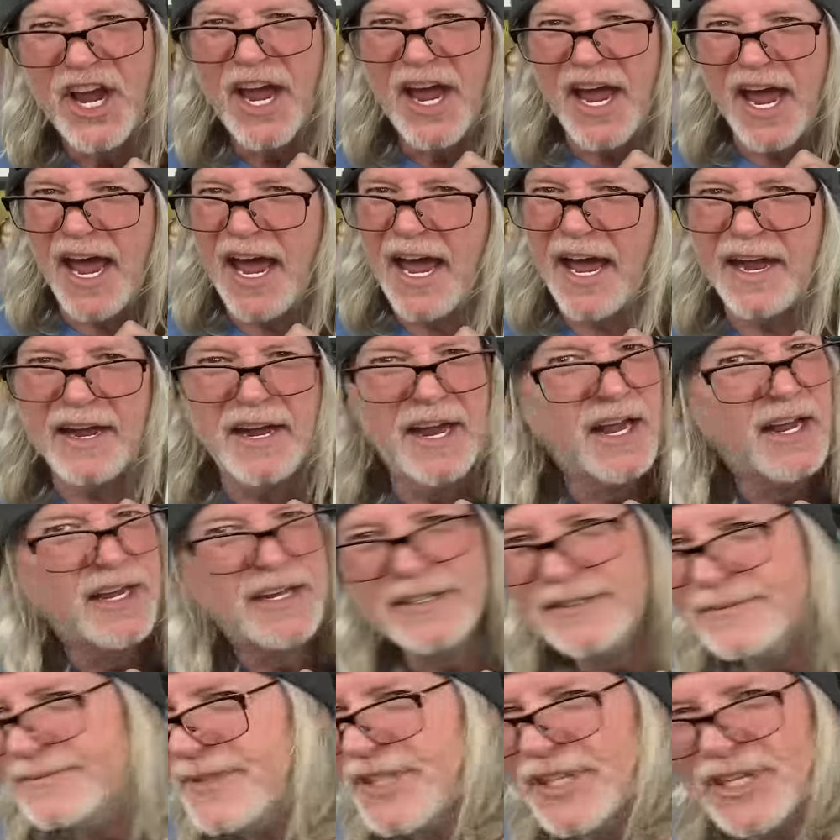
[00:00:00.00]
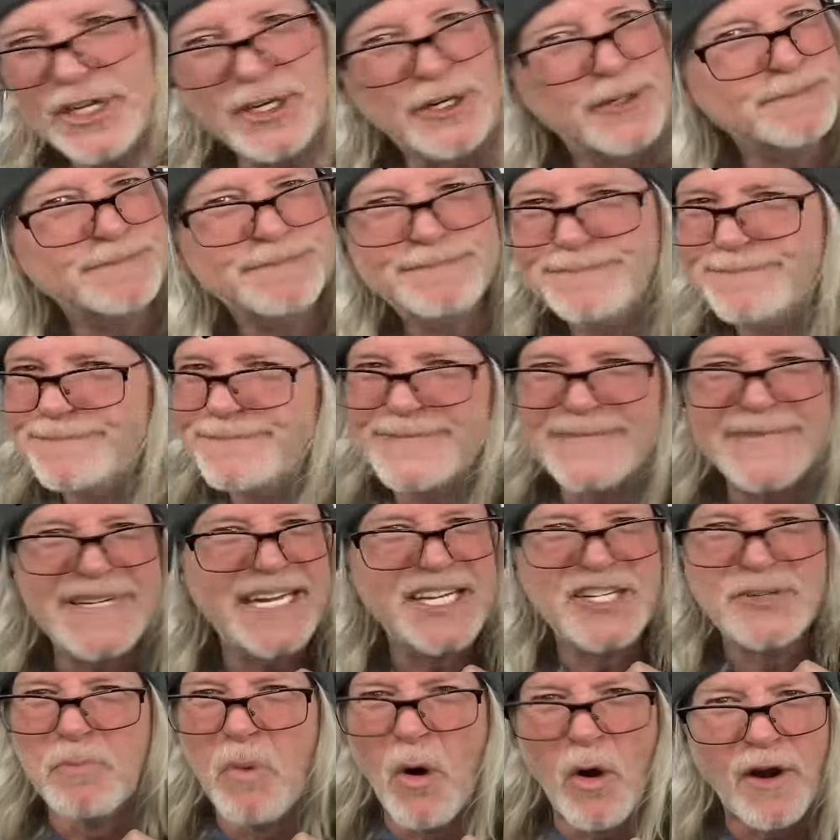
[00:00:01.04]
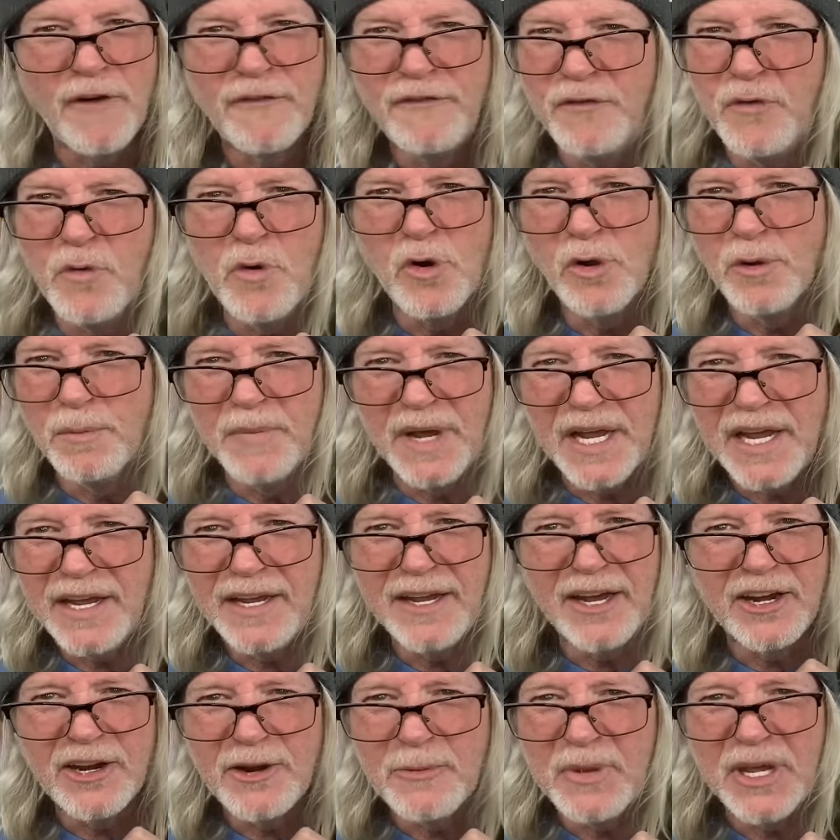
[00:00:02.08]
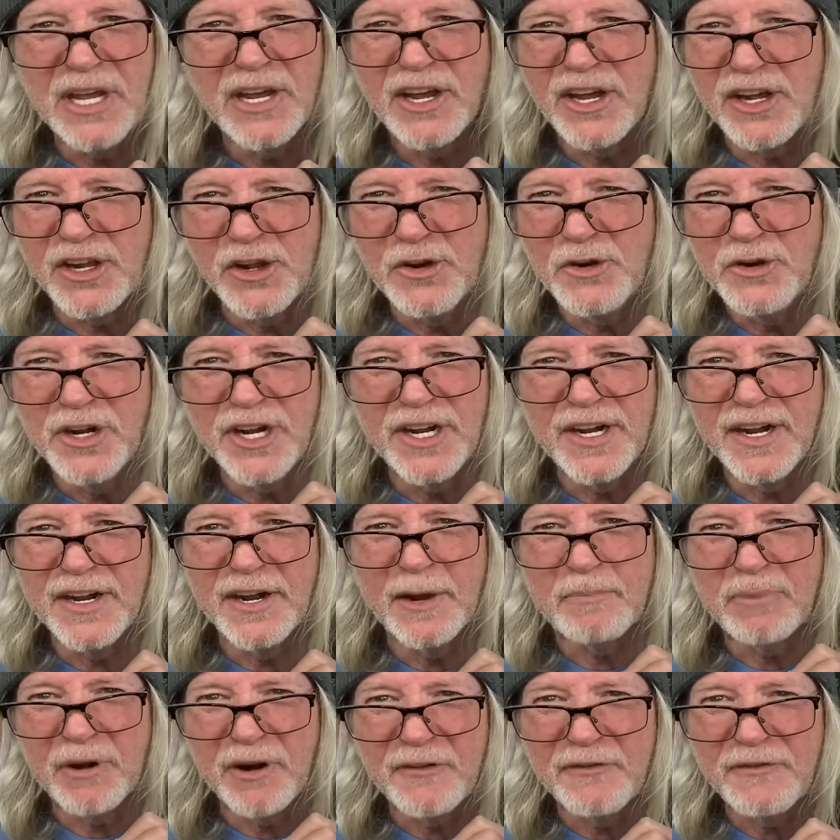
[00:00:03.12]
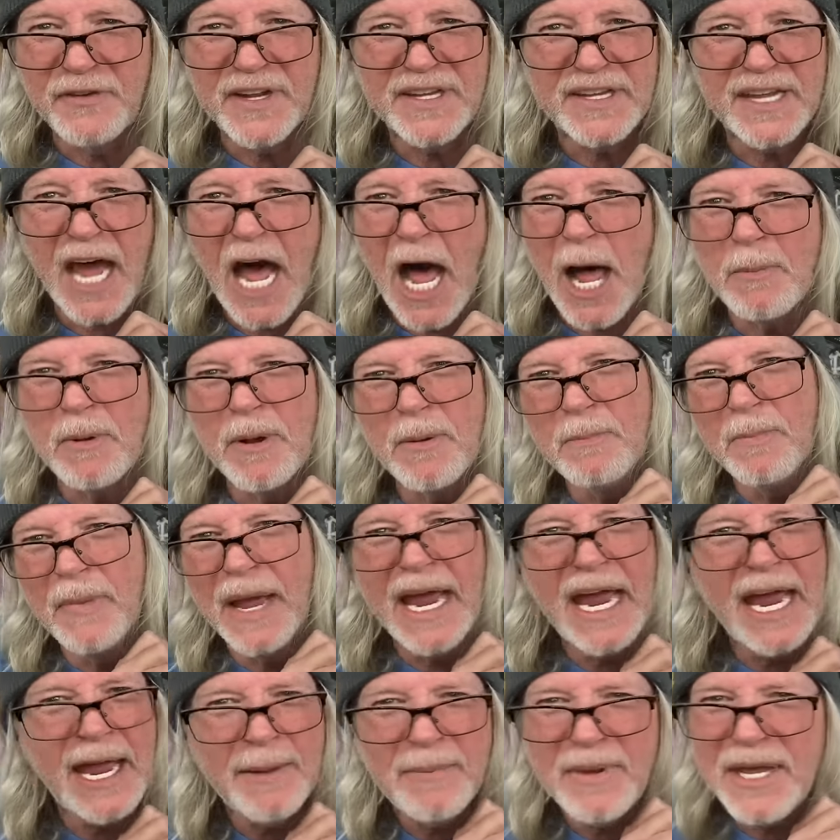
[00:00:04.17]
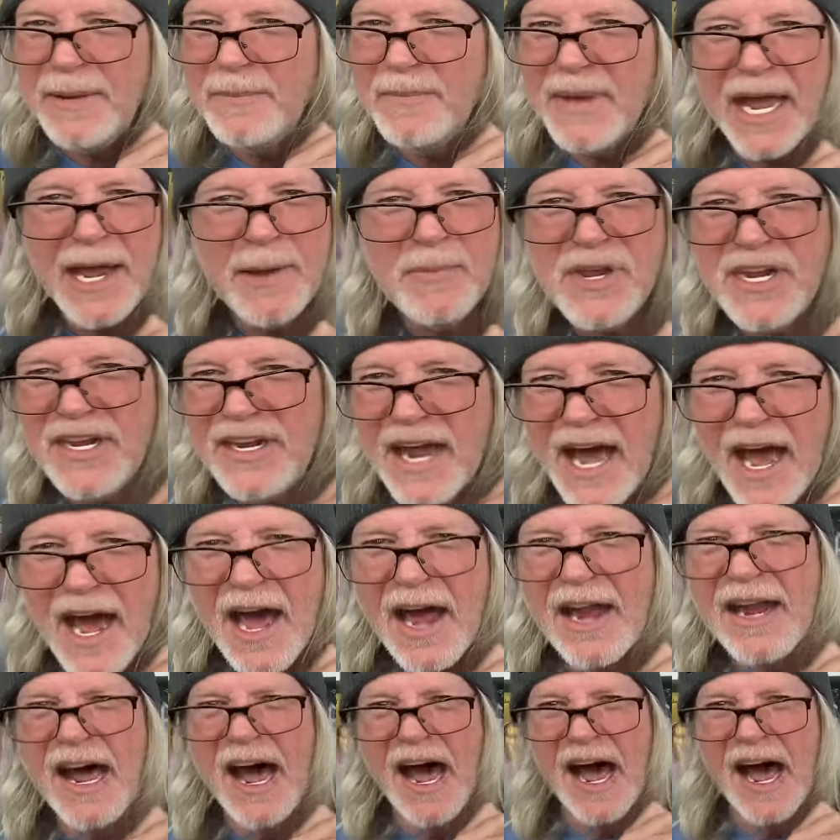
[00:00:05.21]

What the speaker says: And, you know, is More Fool Me going to be included in a perfect album? Maybe, maybe not.